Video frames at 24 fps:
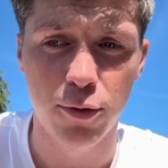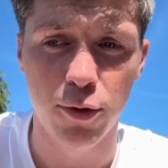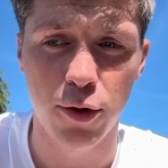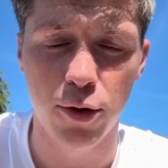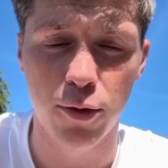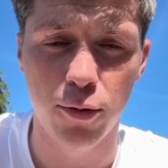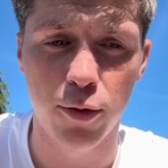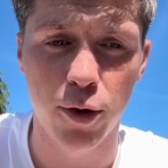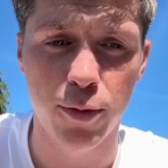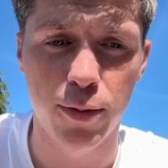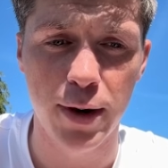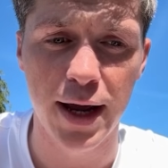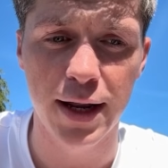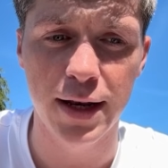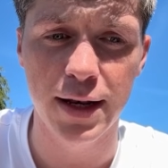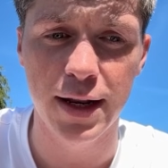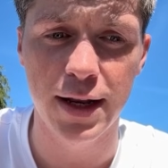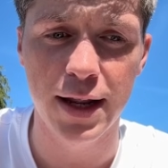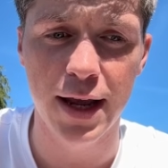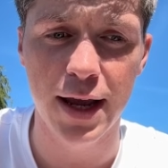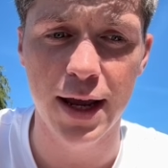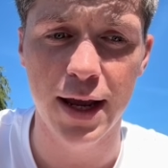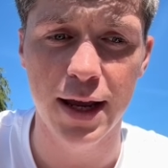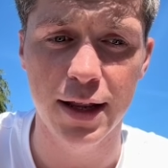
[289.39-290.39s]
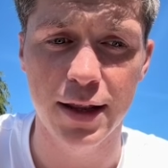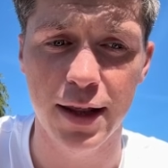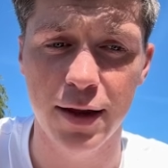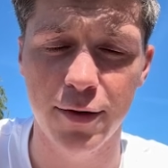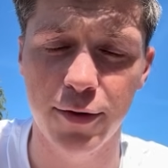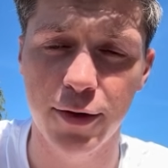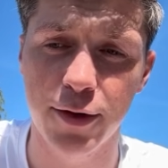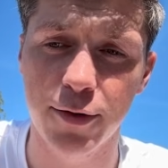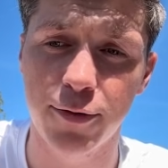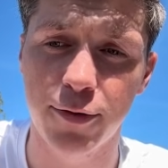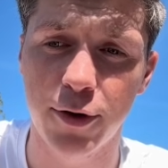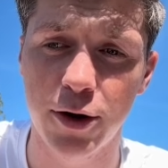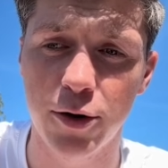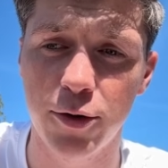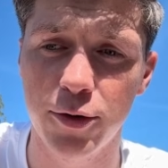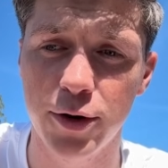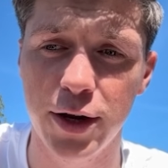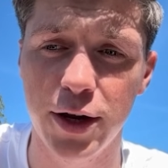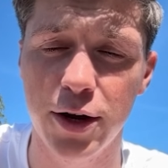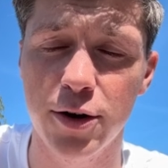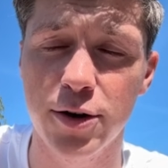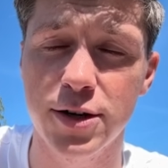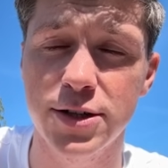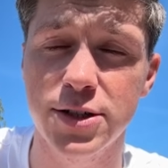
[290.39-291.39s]
We're playing today the
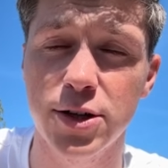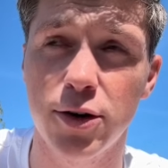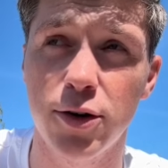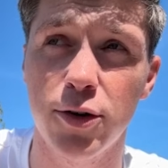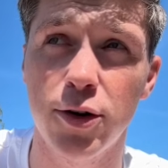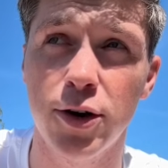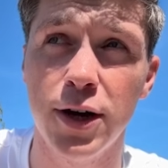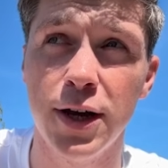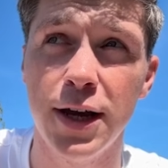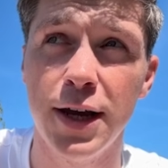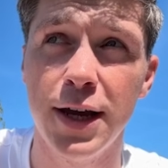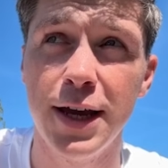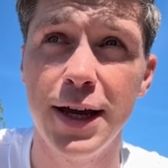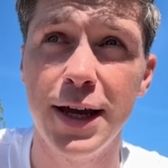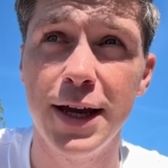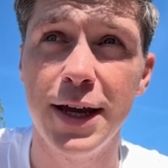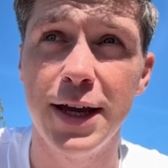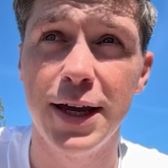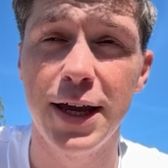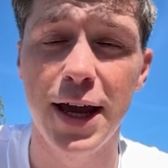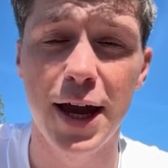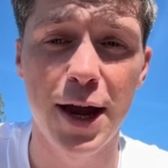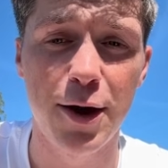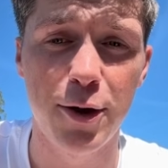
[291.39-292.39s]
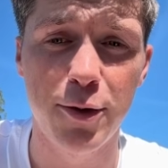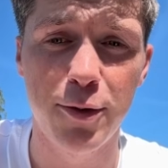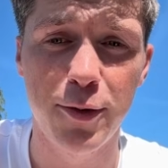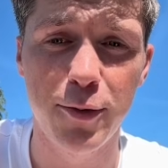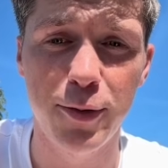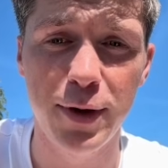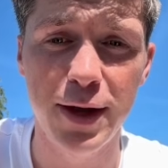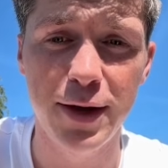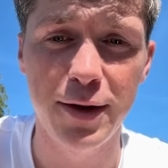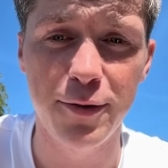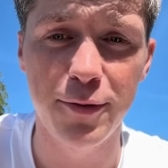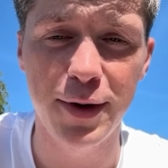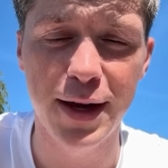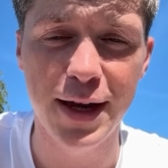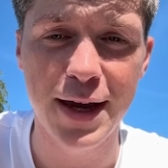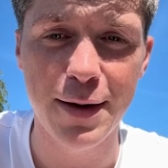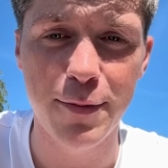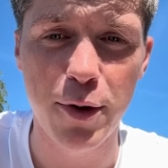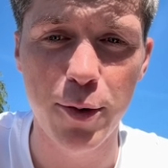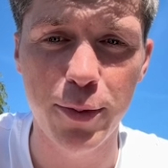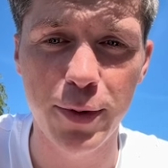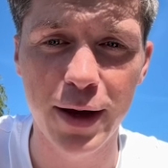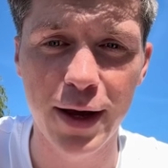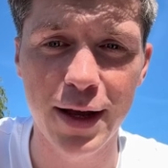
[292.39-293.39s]
following year. So yeah, we
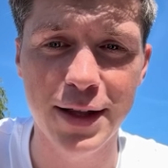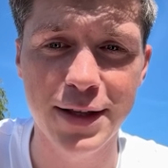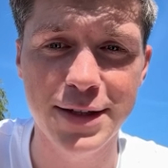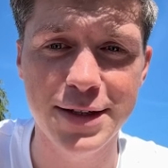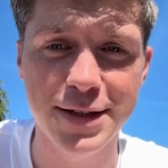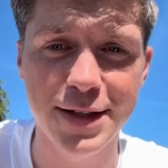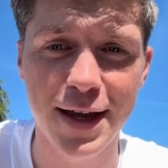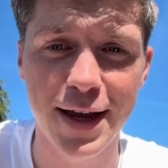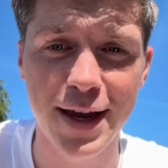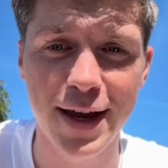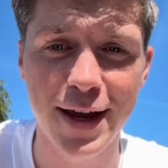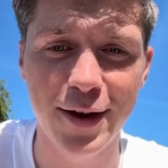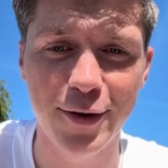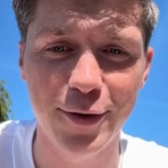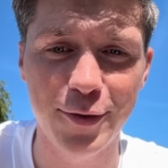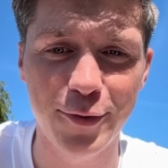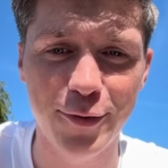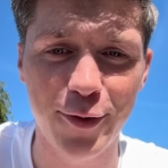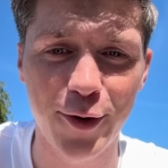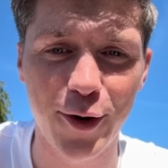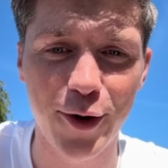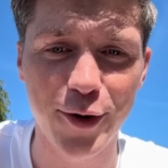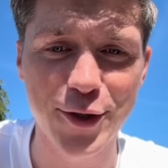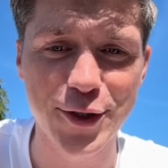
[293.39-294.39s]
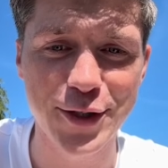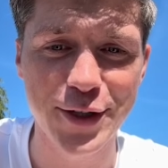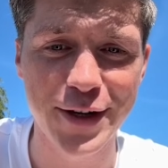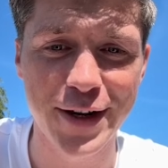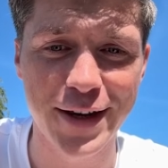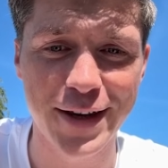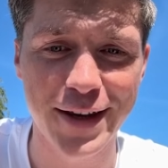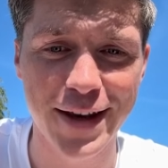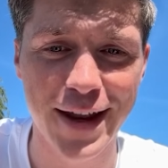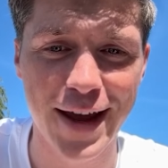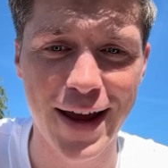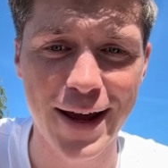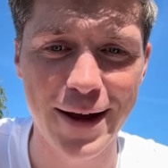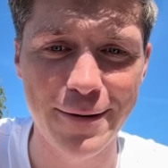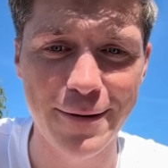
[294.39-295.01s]
came up against unfortunate